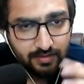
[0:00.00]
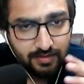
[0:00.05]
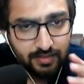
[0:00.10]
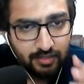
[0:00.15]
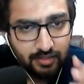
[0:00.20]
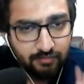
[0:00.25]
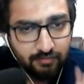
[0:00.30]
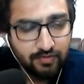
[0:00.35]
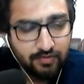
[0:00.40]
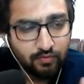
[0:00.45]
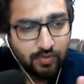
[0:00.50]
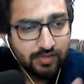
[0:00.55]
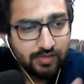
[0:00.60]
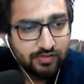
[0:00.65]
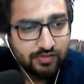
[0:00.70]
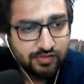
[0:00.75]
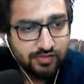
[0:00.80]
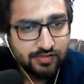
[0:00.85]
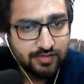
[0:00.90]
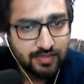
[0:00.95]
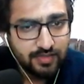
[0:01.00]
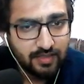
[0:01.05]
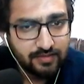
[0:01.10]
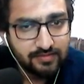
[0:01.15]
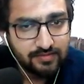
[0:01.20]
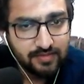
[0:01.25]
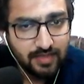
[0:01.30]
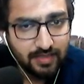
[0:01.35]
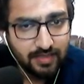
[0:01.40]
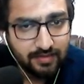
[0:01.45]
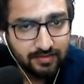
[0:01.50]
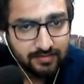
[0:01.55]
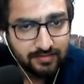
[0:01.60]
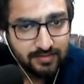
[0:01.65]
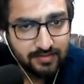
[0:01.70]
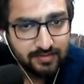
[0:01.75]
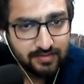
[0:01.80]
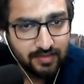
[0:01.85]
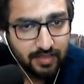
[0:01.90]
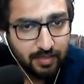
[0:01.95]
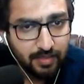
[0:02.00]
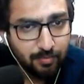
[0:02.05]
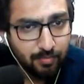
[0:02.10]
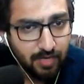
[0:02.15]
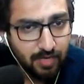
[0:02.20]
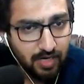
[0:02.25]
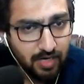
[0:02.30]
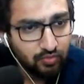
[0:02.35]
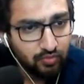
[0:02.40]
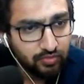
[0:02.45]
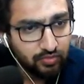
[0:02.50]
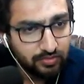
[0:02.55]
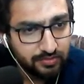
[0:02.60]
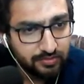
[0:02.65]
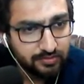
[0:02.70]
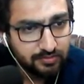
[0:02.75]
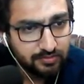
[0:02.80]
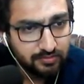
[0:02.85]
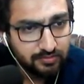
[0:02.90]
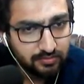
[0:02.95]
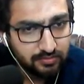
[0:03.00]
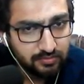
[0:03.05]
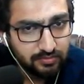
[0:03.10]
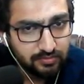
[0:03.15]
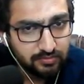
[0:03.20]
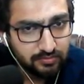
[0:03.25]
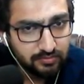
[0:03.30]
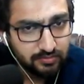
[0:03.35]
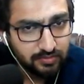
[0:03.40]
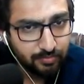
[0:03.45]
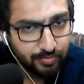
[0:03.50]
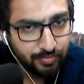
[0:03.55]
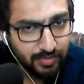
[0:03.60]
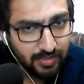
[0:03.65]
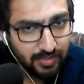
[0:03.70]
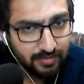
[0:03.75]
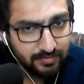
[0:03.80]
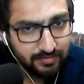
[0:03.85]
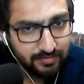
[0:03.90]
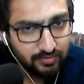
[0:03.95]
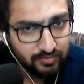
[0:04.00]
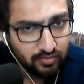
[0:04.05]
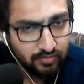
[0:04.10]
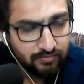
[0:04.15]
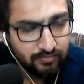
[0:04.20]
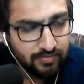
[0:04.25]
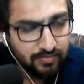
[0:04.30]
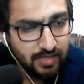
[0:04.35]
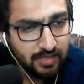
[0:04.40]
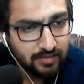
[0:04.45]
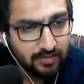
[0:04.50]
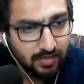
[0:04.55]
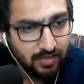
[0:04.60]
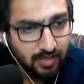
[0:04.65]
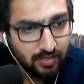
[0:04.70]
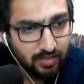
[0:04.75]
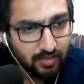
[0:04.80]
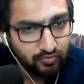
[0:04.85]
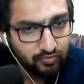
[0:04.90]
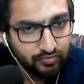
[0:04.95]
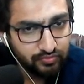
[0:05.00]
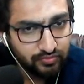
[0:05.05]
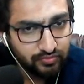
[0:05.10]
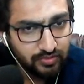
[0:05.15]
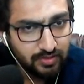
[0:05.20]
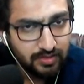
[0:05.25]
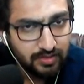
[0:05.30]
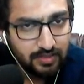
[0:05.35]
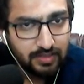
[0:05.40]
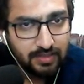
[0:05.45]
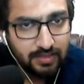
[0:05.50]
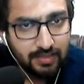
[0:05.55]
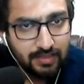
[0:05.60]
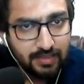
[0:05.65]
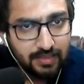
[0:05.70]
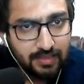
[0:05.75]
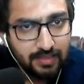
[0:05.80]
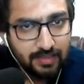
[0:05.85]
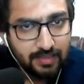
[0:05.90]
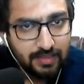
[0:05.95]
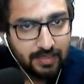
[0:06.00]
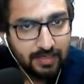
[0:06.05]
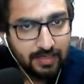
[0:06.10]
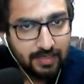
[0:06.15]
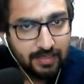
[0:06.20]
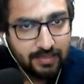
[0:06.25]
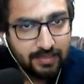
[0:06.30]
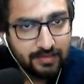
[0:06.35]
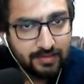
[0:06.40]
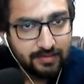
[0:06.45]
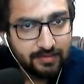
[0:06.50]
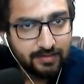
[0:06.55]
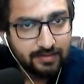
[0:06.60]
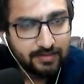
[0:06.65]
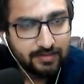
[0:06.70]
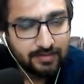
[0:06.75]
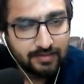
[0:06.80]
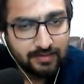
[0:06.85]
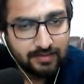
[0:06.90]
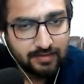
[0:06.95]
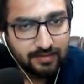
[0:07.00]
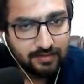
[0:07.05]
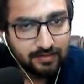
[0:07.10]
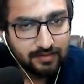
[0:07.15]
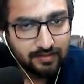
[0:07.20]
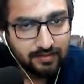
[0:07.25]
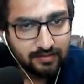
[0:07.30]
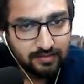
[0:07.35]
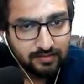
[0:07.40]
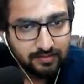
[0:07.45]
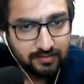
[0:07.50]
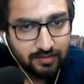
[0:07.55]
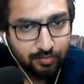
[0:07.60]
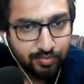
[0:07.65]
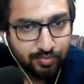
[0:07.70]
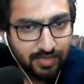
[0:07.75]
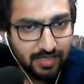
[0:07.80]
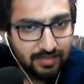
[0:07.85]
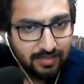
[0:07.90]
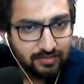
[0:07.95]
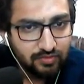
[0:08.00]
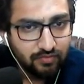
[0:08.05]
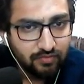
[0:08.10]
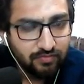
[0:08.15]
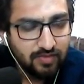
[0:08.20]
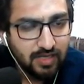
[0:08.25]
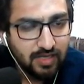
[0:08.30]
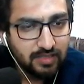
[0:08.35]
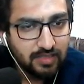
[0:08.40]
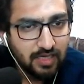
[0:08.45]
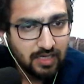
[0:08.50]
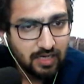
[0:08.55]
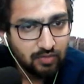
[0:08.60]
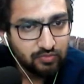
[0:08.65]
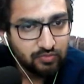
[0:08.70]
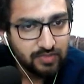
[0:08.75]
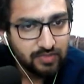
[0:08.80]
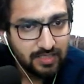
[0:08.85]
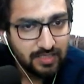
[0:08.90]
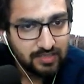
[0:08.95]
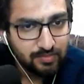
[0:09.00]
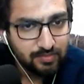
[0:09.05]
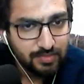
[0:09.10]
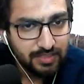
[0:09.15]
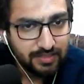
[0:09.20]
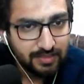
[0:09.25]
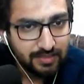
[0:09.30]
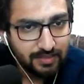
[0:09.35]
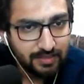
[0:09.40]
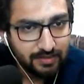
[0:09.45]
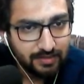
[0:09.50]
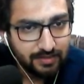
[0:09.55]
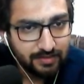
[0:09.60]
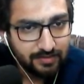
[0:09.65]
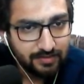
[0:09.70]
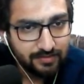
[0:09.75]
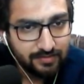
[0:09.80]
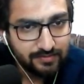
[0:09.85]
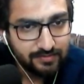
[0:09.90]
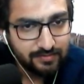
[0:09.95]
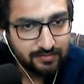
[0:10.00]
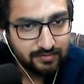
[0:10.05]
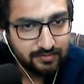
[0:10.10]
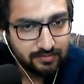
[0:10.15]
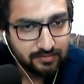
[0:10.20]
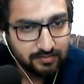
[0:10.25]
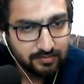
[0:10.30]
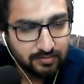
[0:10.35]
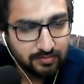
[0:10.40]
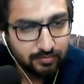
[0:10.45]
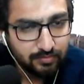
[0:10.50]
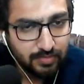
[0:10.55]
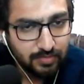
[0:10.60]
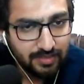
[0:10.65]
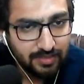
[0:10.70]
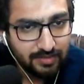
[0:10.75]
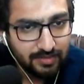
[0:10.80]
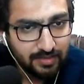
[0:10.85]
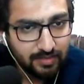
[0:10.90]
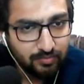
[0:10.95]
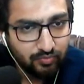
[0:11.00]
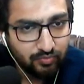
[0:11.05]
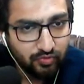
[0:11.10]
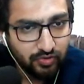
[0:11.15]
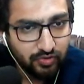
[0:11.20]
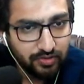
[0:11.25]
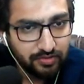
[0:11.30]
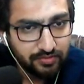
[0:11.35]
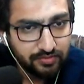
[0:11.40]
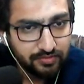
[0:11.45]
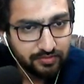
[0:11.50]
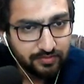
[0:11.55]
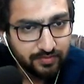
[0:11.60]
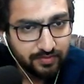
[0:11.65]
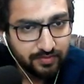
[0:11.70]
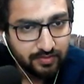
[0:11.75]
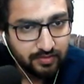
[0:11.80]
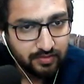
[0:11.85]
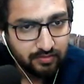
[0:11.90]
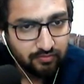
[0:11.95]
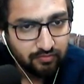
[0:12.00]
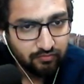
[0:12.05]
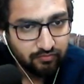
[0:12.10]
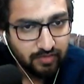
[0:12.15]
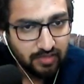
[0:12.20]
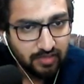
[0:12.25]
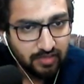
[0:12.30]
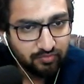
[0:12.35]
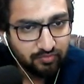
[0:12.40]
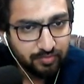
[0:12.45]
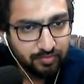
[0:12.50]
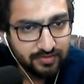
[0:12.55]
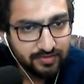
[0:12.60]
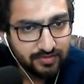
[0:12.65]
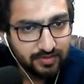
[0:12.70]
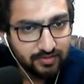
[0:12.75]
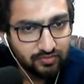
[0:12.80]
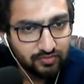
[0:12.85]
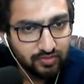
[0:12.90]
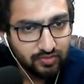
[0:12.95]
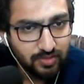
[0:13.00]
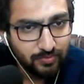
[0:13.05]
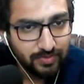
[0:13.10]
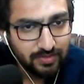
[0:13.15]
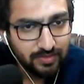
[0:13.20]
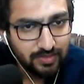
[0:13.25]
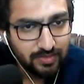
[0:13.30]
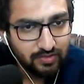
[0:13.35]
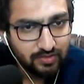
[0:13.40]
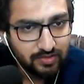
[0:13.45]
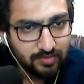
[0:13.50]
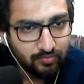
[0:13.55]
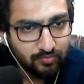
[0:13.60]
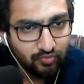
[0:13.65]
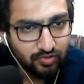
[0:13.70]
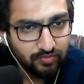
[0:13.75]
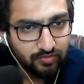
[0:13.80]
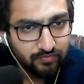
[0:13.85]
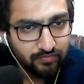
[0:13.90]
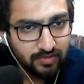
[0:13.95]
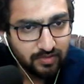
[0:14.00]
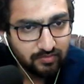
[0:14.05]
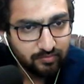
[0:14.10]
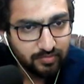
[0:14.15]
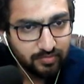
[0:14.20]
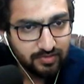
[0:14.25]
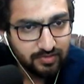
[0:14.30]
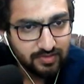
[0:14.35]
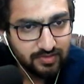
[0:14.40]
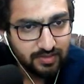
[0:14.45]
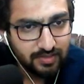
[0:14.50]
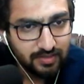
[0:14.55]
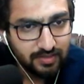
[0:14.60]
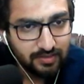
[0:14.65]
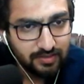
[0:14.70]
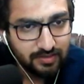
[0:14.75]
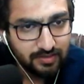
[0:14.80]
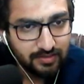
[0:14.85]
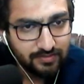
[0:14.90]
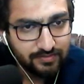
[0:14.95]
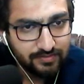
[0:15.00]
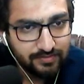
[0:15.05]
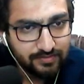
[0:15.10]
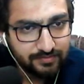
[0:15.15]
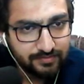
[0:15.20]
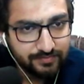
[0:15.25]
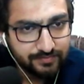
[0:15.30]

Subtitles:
If the question says that this is the amount, the price of that house, and the price of that house has been increased by 10.5%, so I will write 10.5% increase.